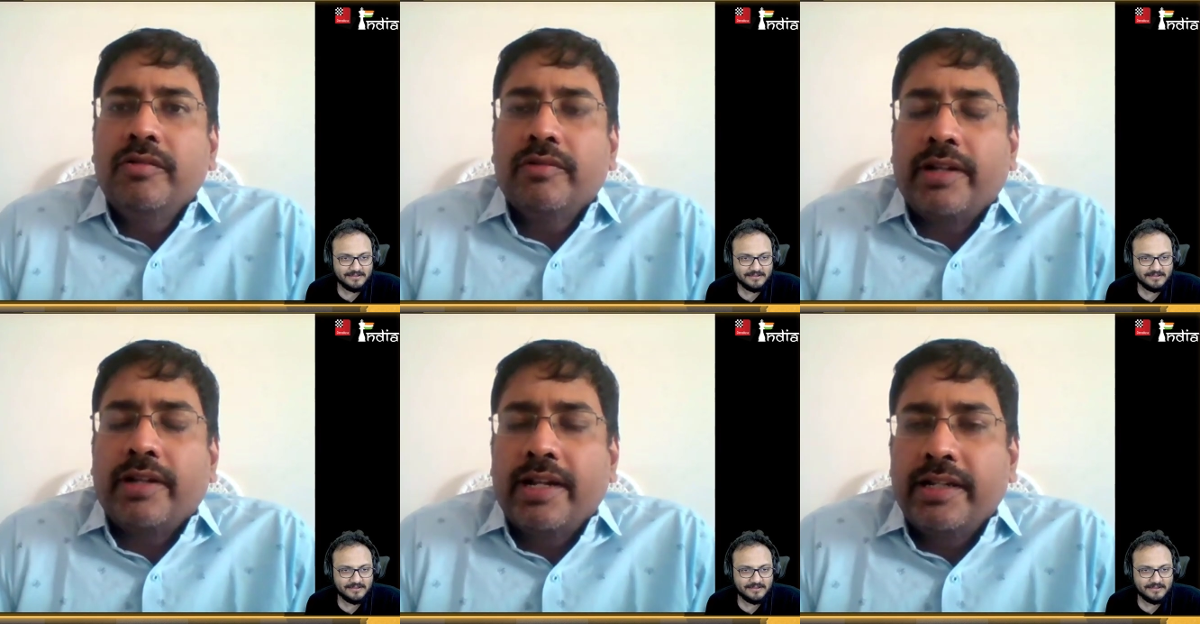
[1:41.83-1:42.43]
Speaker 1: to
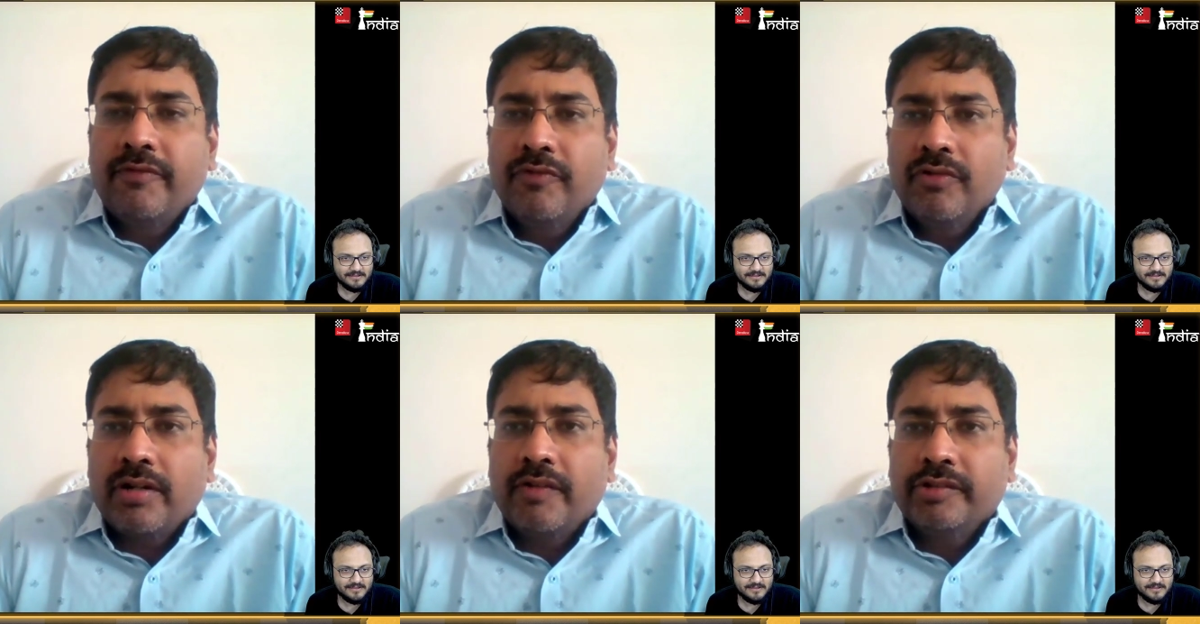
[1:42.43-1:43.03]

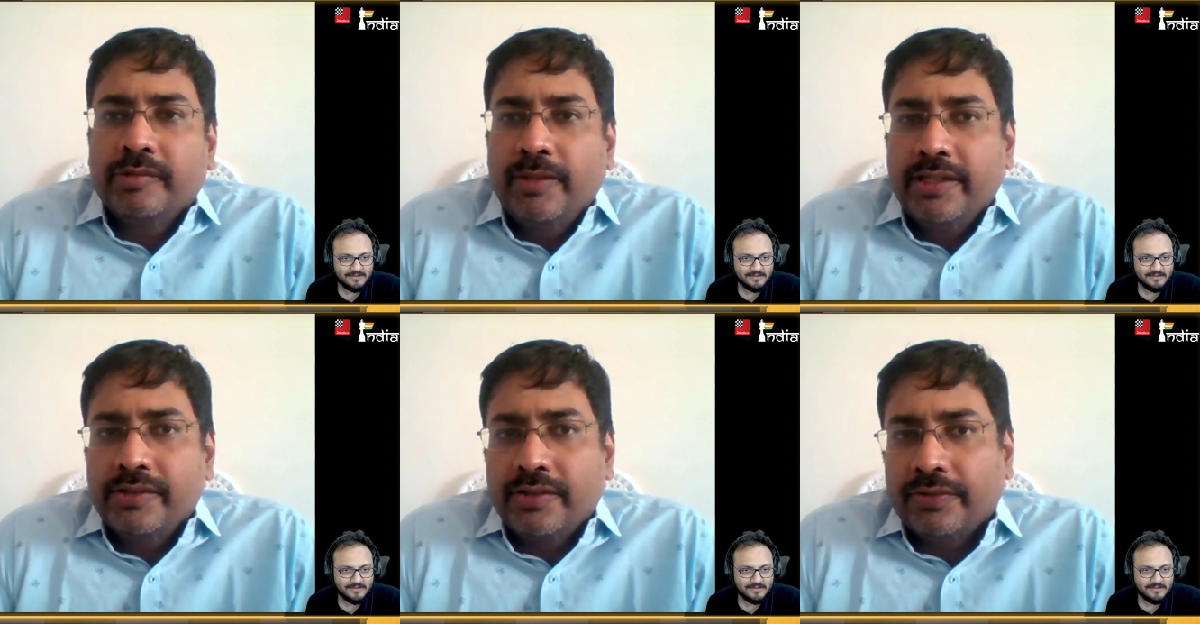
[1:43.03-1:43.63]
94. I was
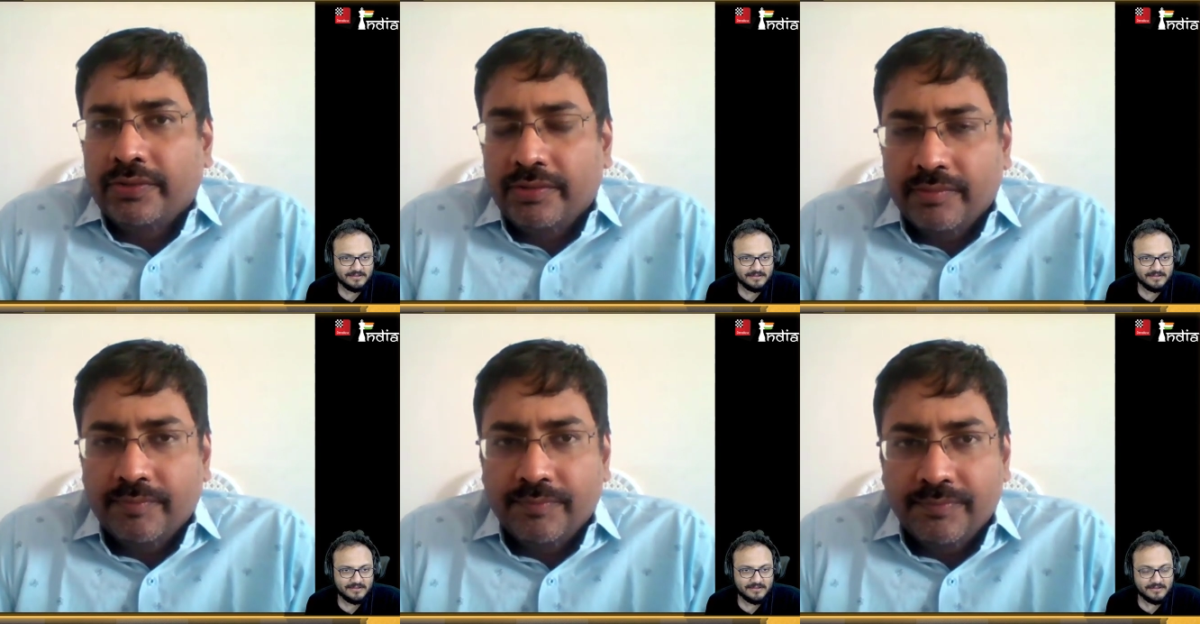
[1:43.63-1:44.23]
playing chess.
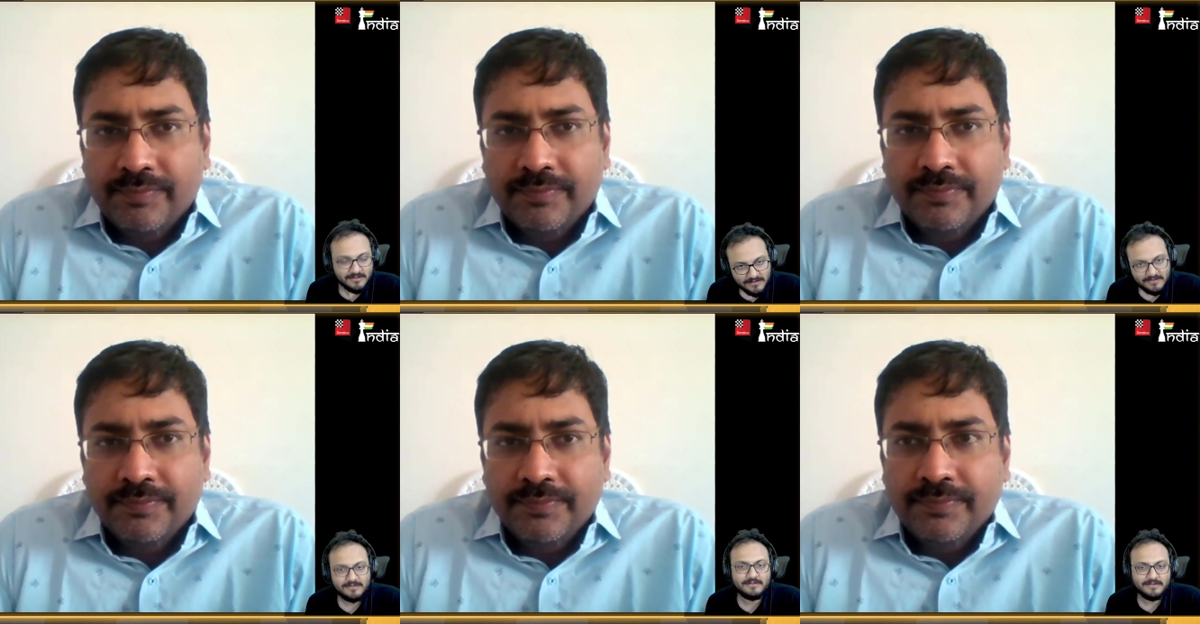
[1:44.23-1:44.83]

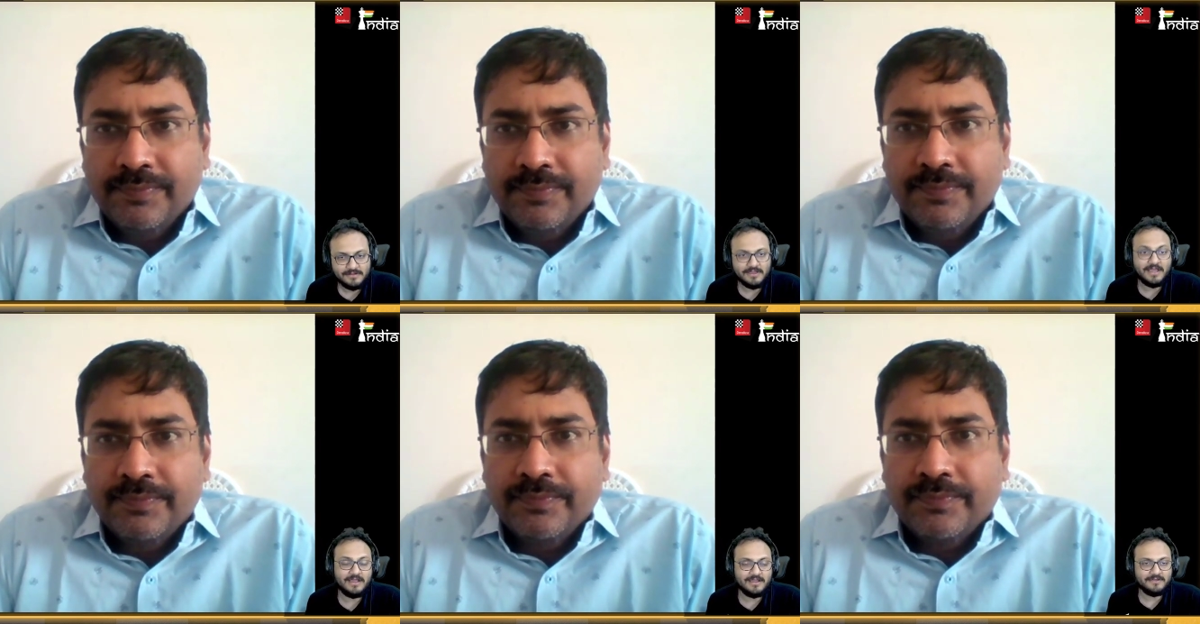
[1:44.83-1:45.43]

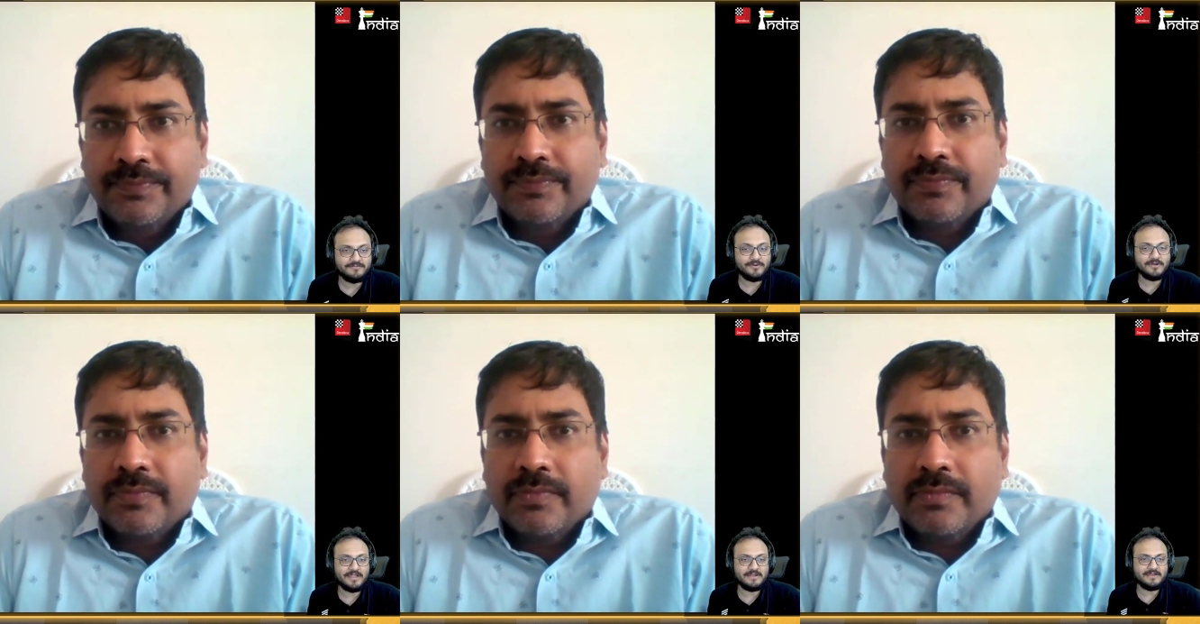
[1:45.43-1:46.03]
Speaker 2: Ah,
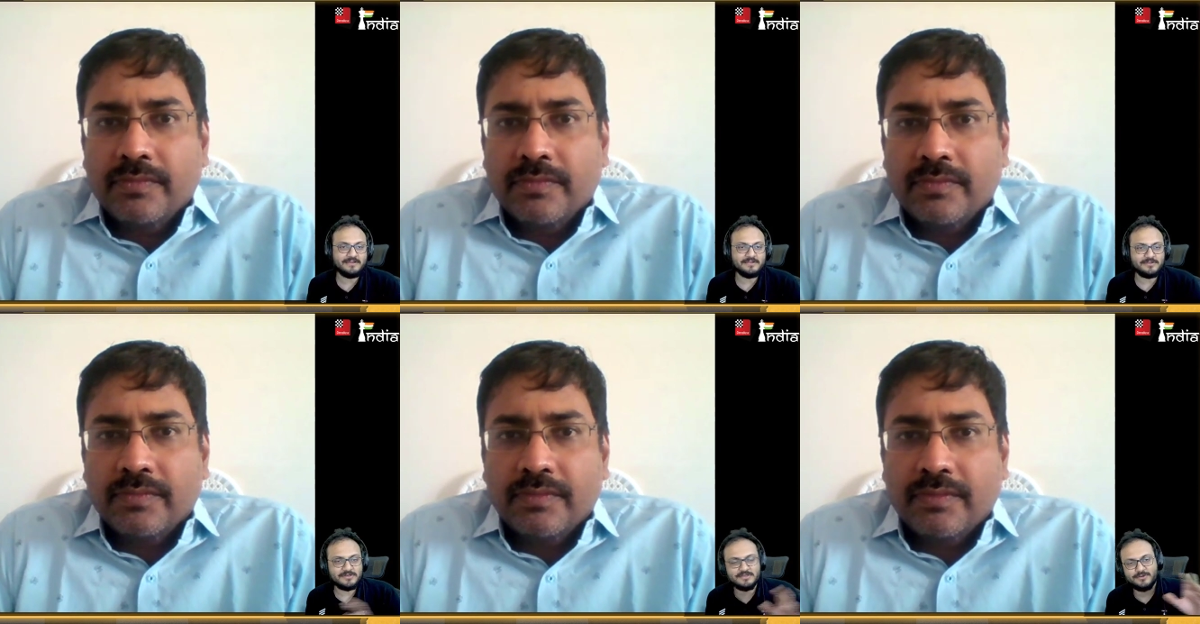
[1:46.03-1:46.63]
and
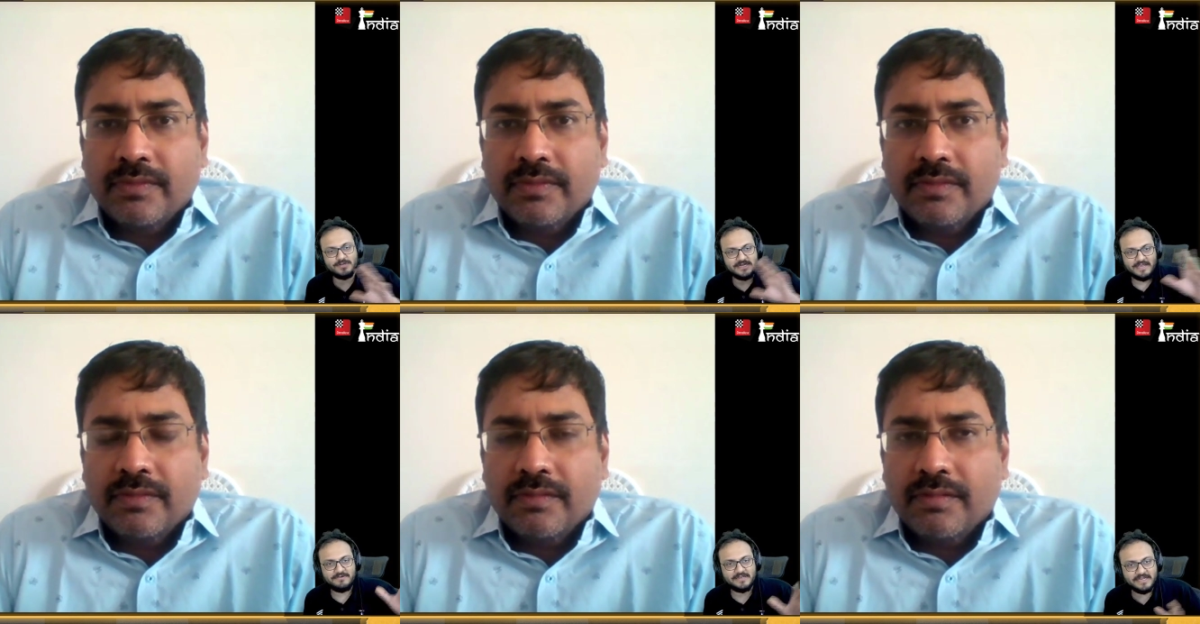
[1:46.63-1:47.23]
you didn't have
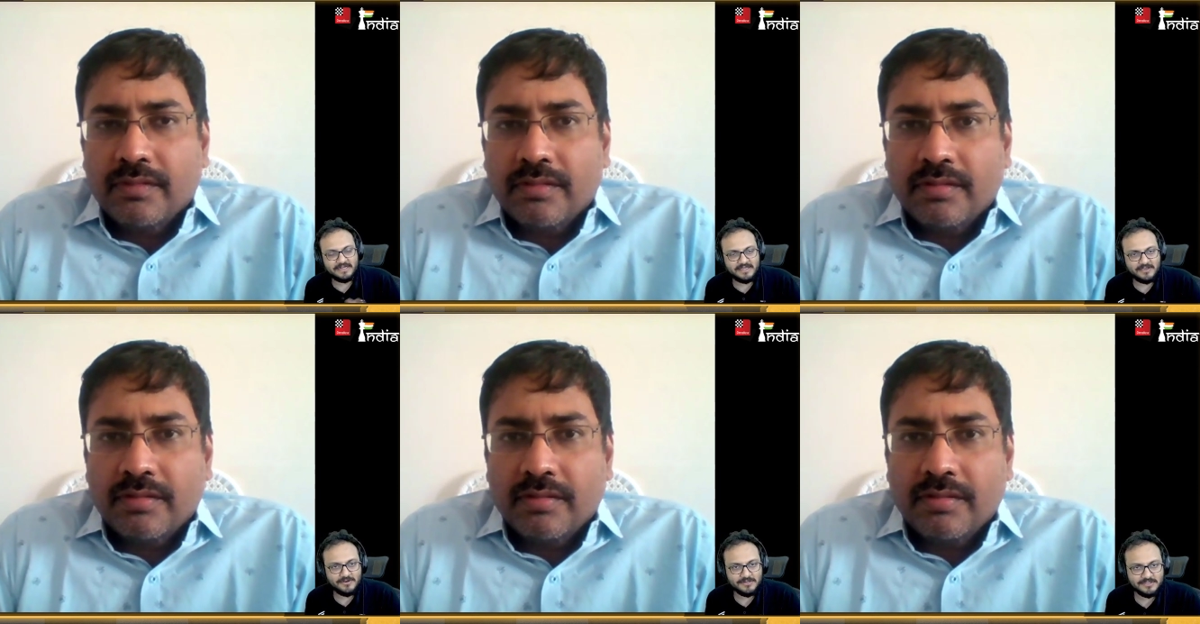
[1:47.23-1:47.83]
a rating,
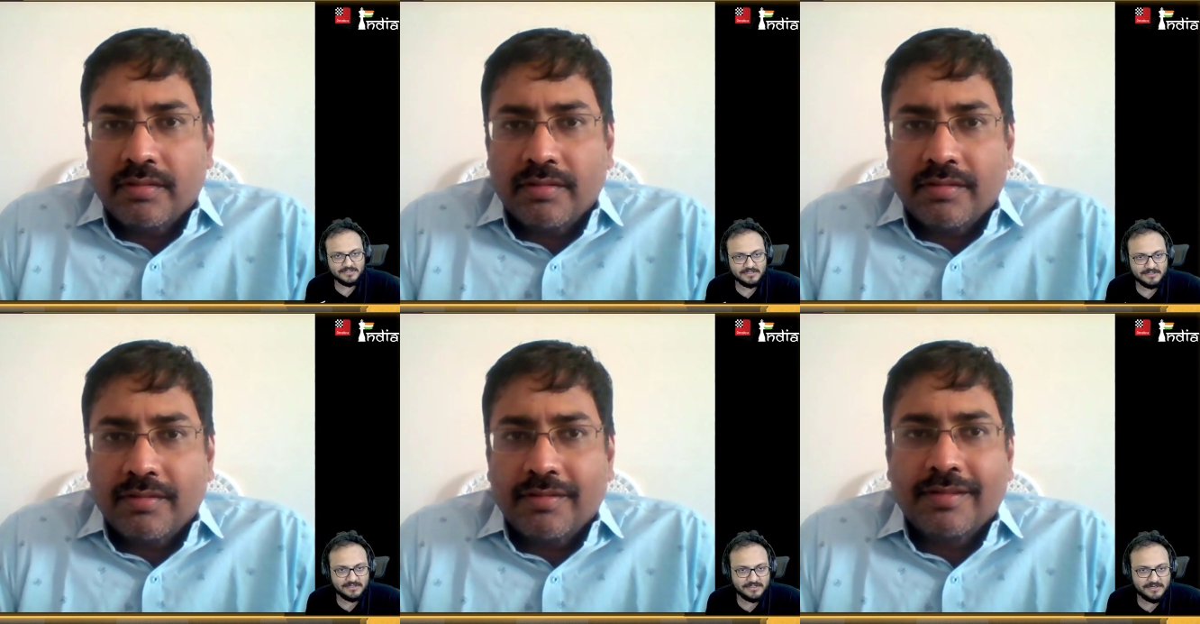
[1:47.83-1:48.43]
or
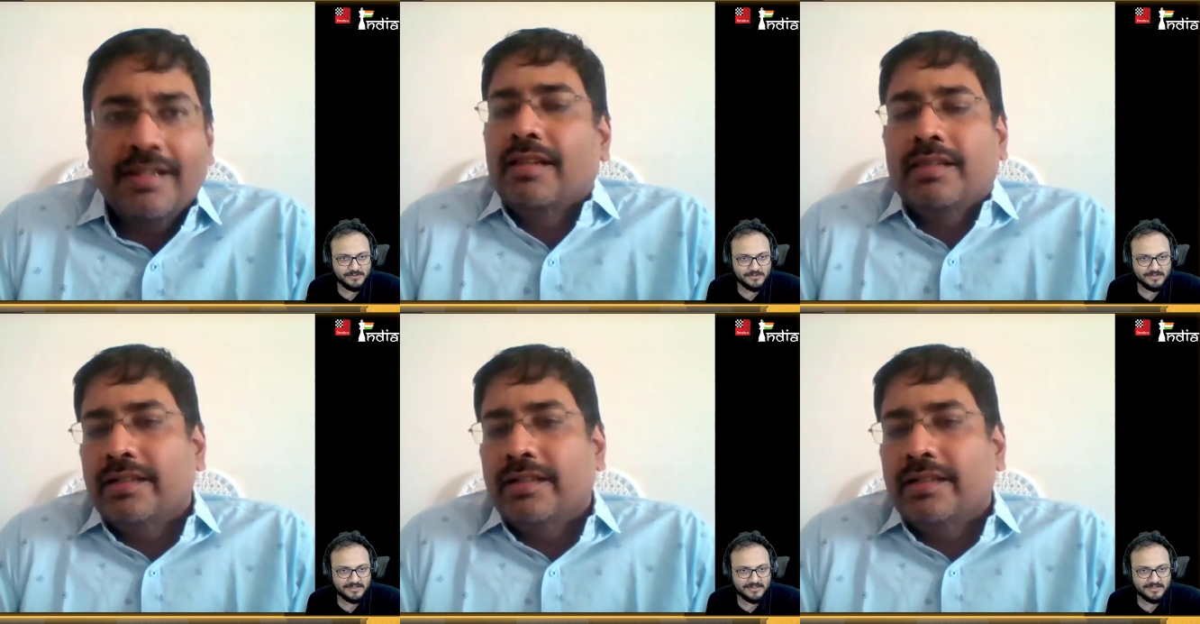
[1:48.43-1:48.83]
did you? Yeah, at that